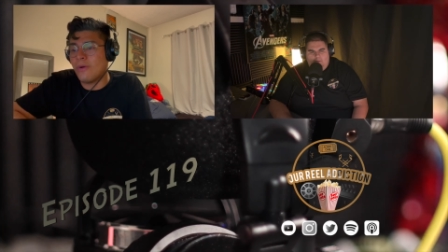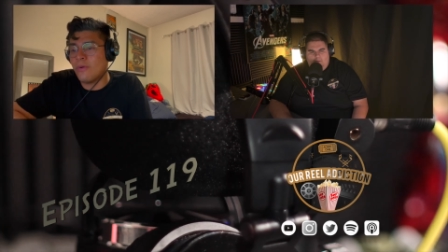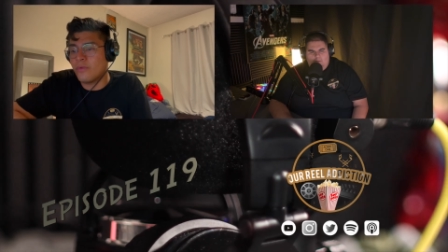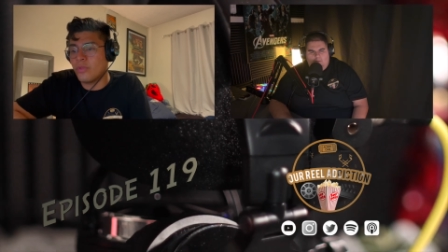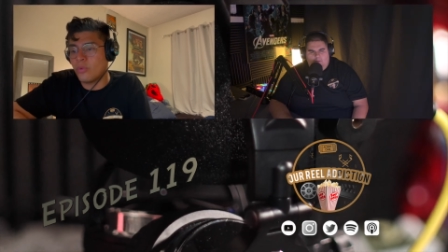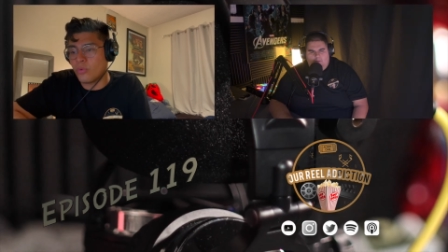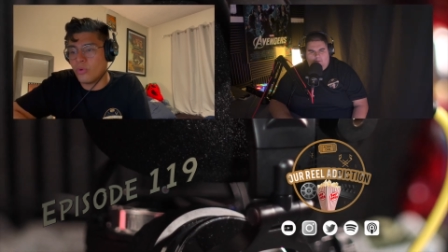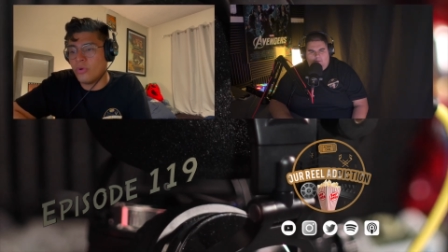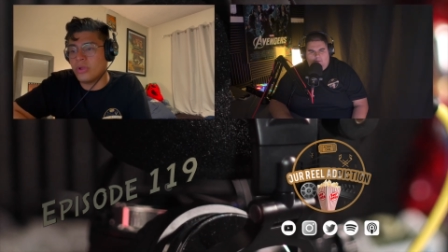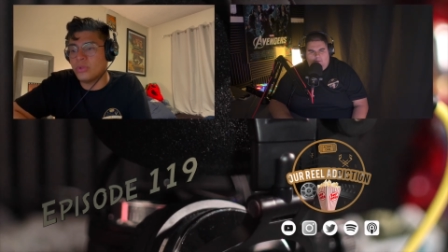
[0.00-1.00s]
over the
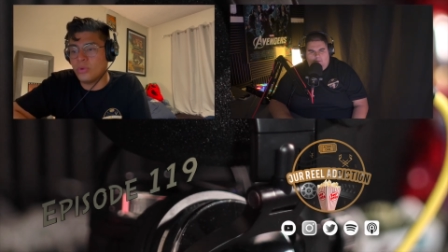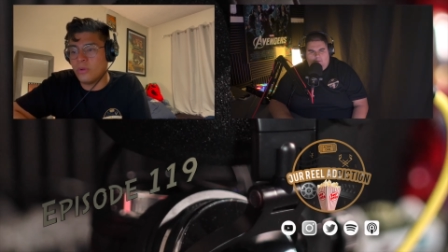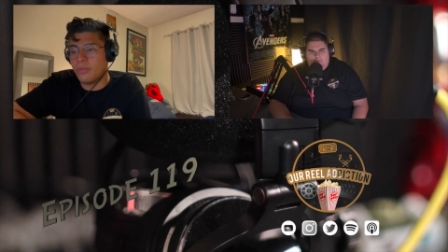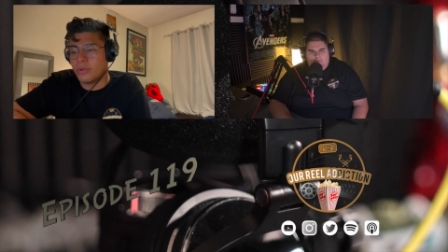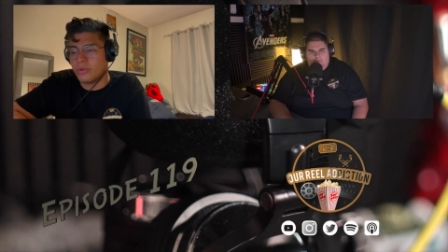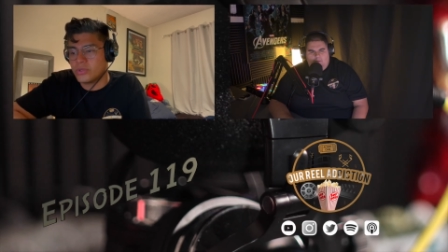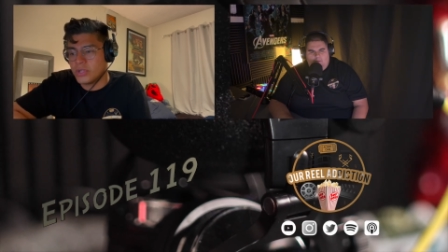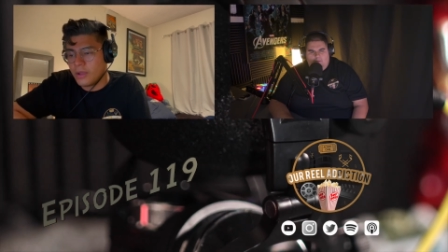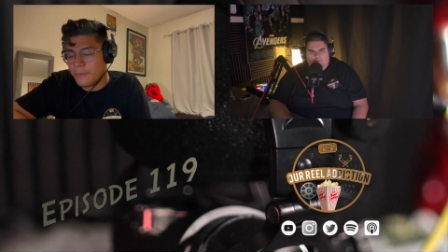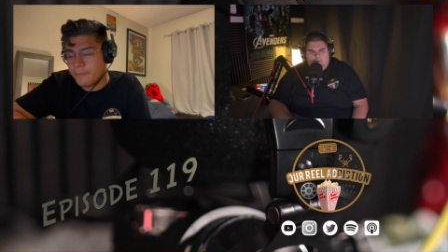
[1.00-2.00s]
role and do a better
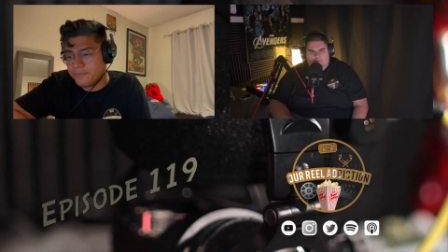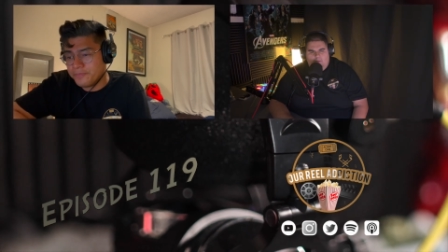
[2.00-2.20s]
job.